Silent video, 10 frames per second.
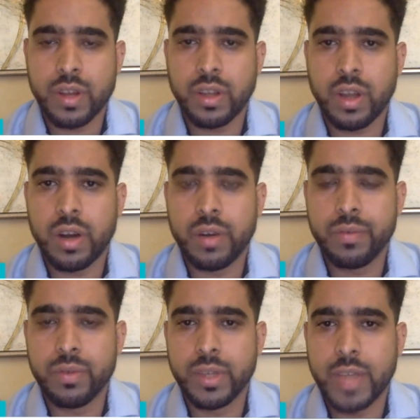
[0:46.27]
Ansar Allah,
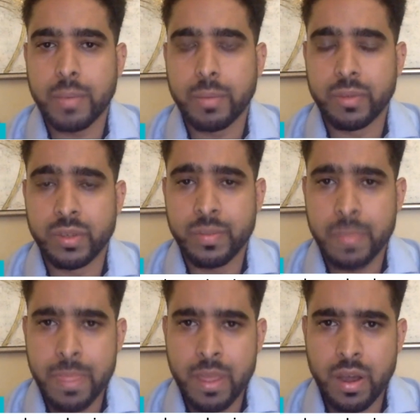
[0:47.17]
are fully
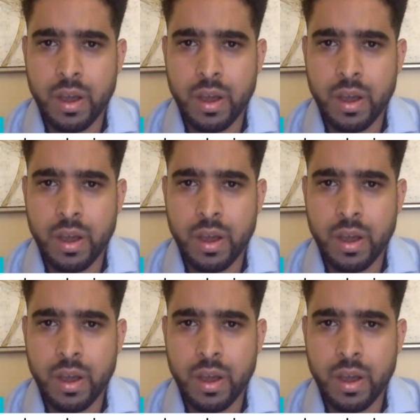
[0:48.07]
capable